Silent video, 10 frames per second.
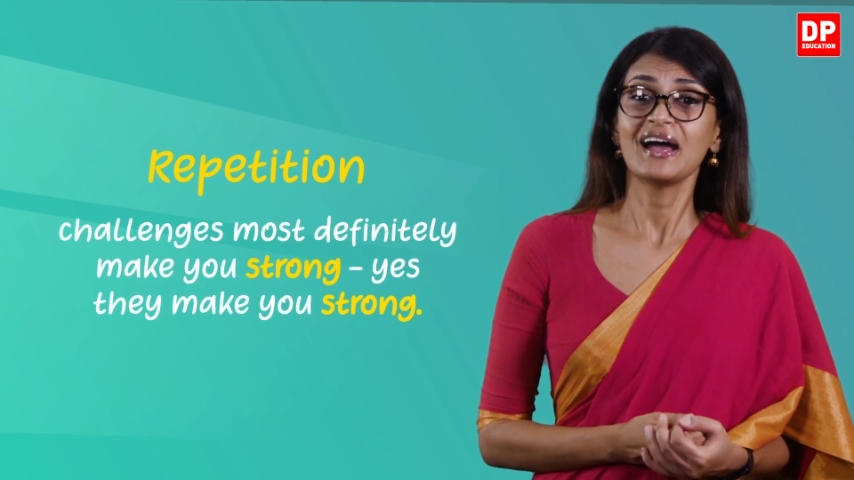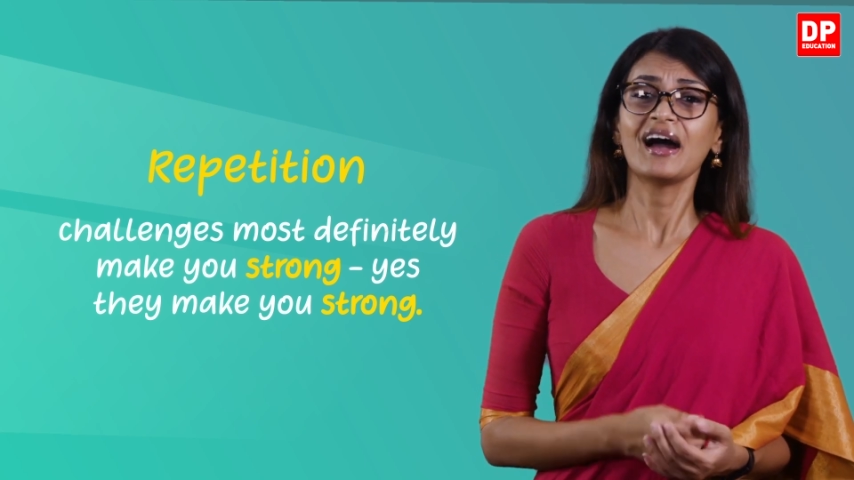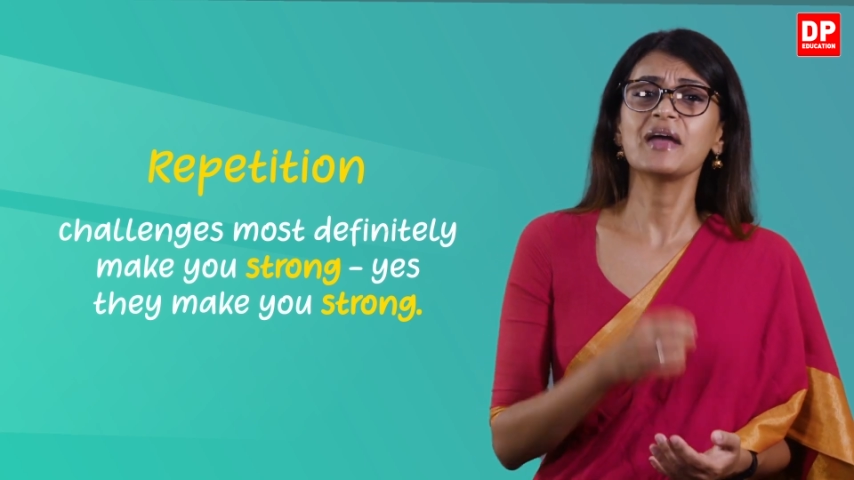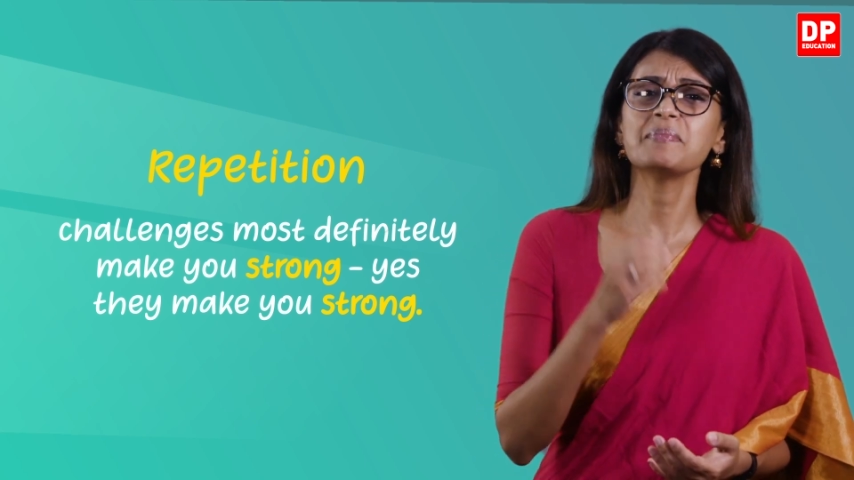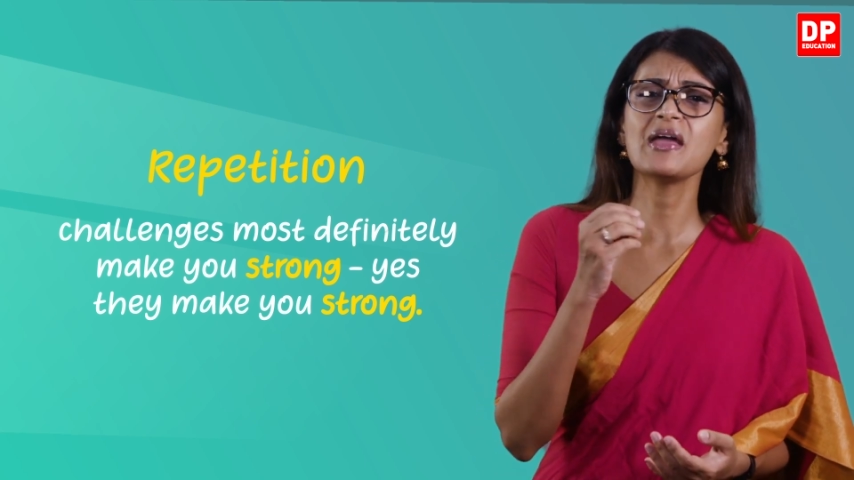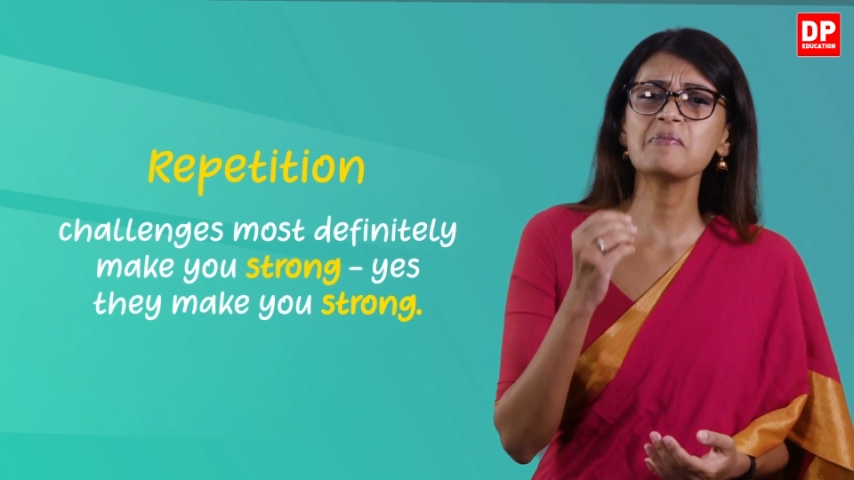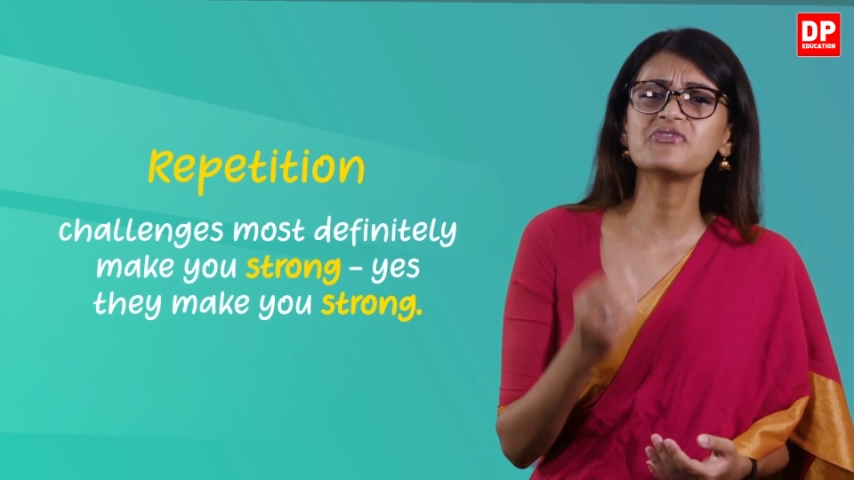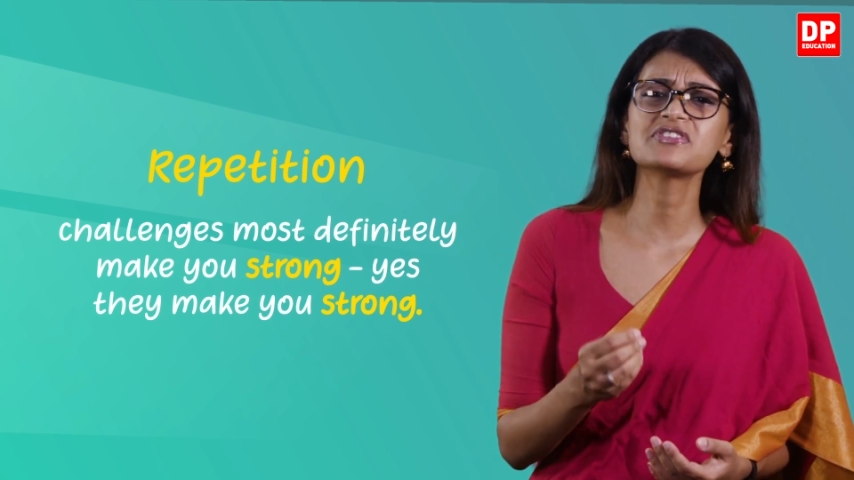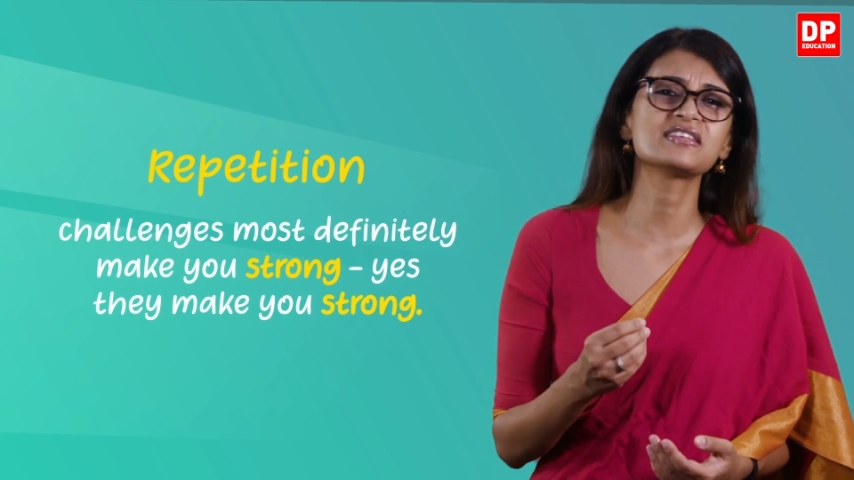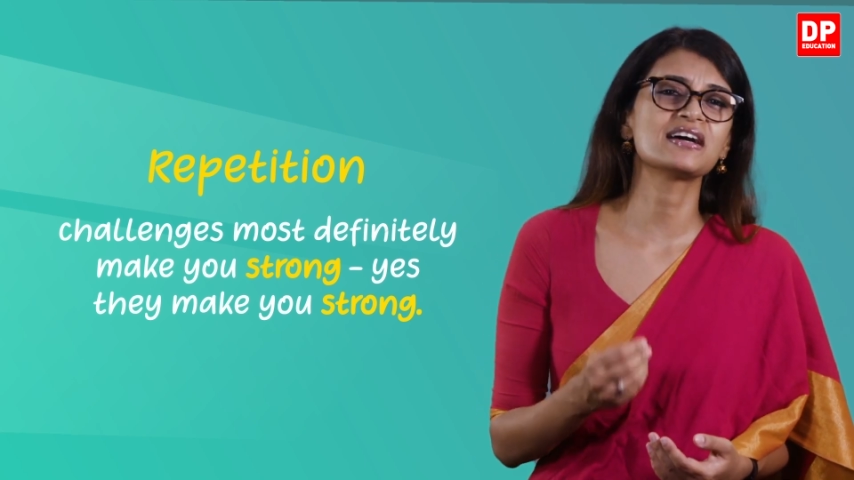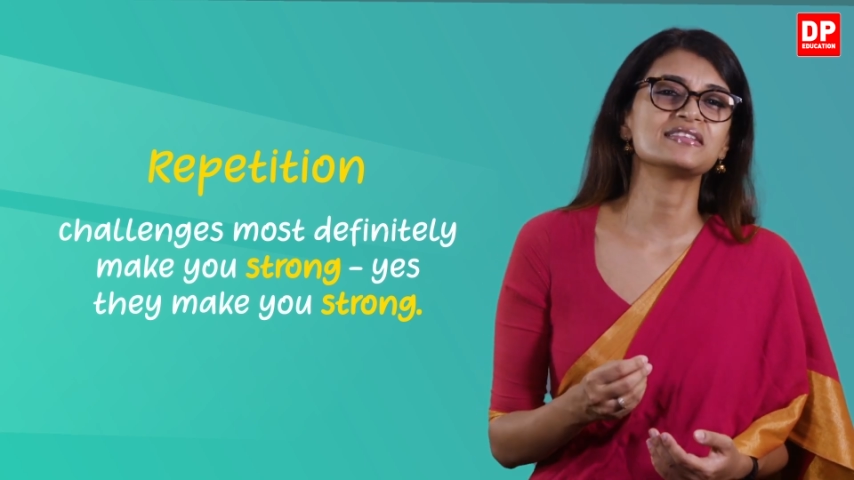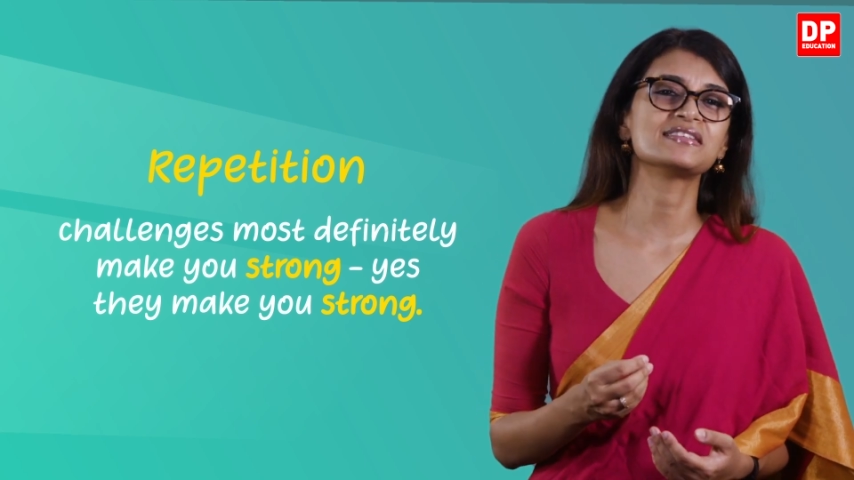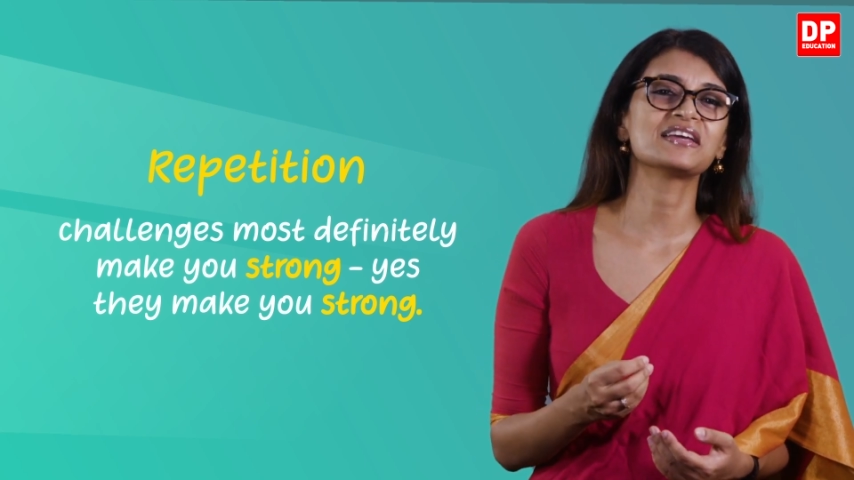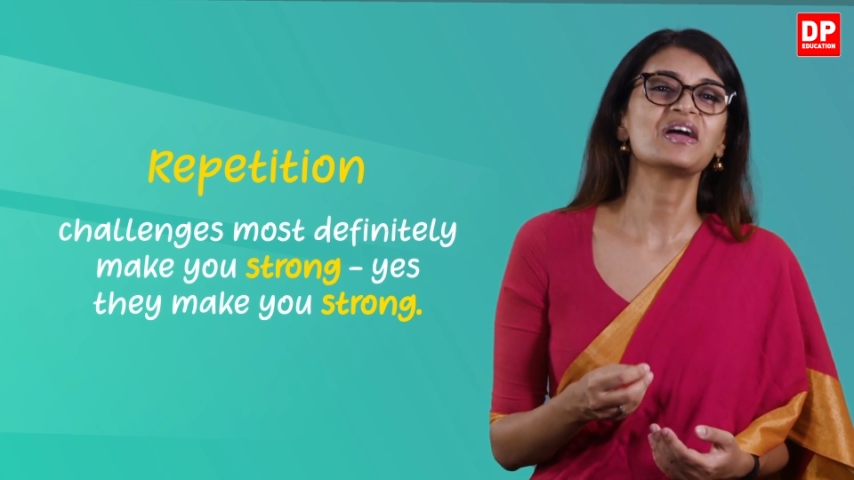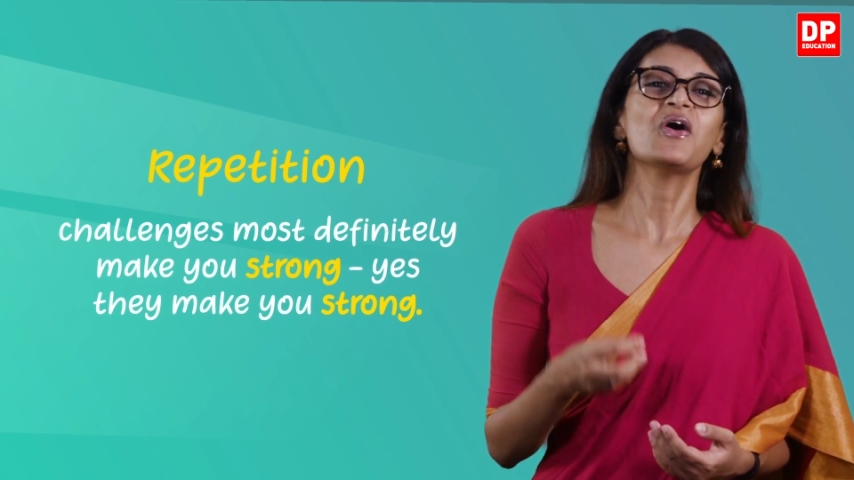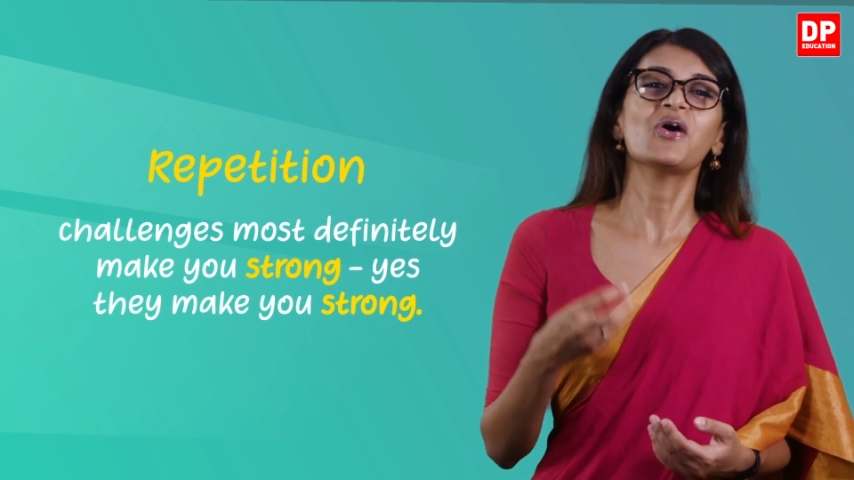I'm emphasizing